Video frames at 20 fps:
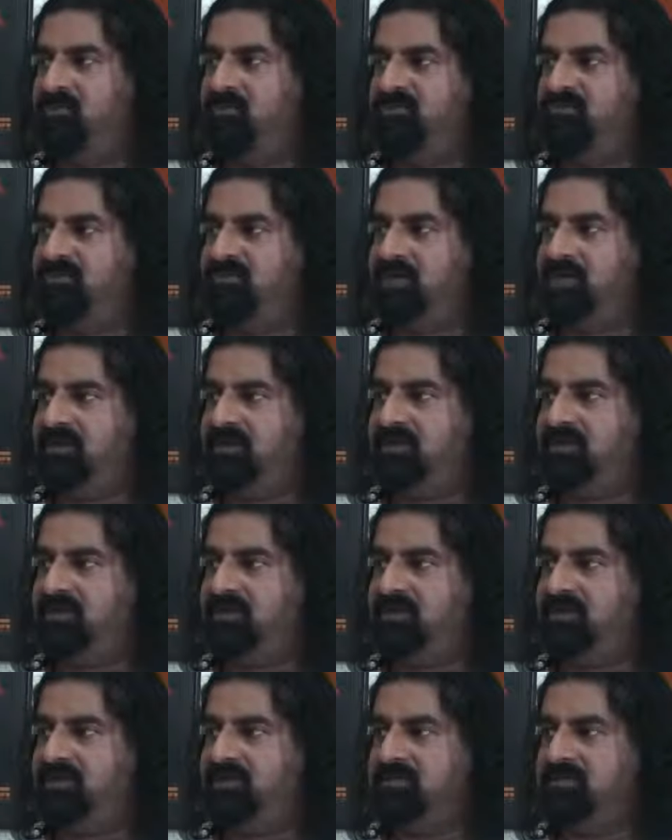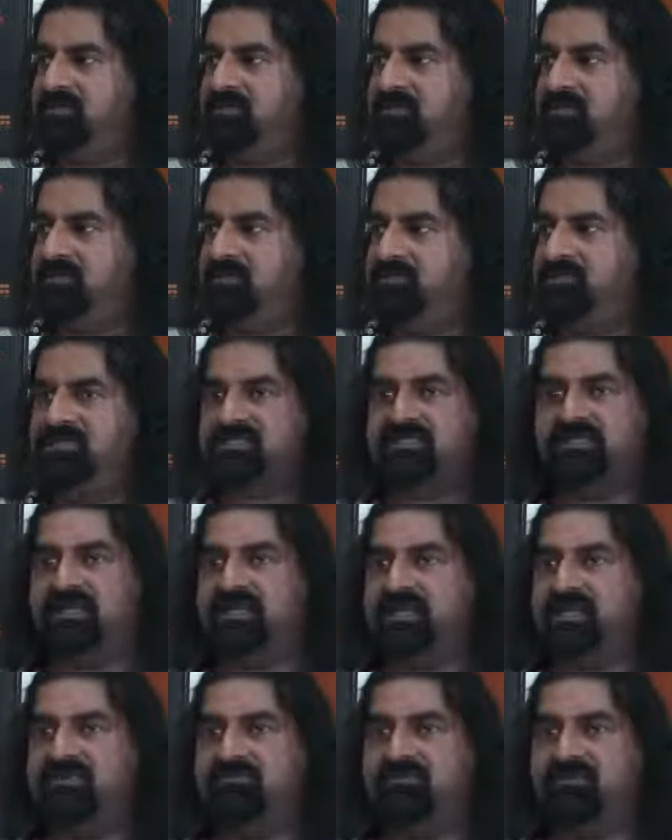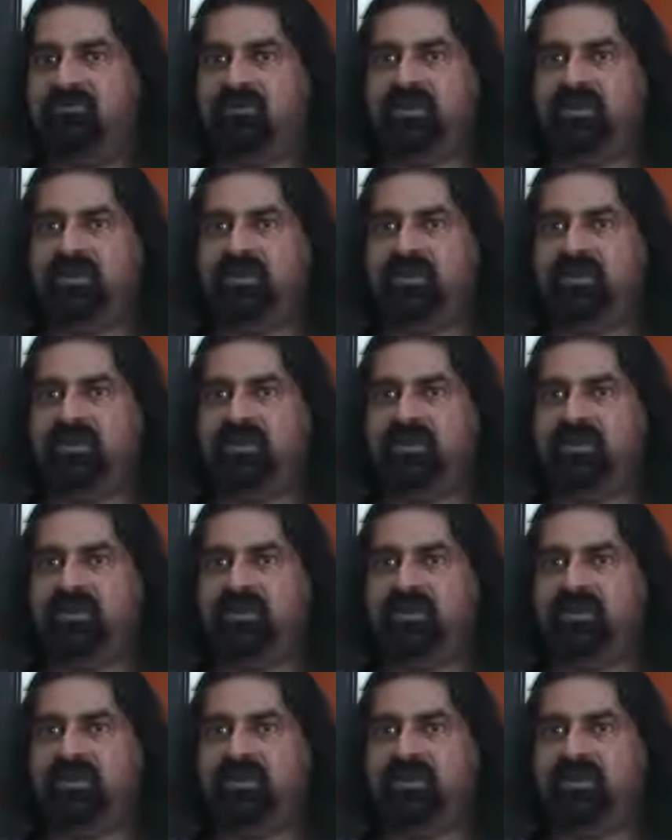How do you feel? Just like if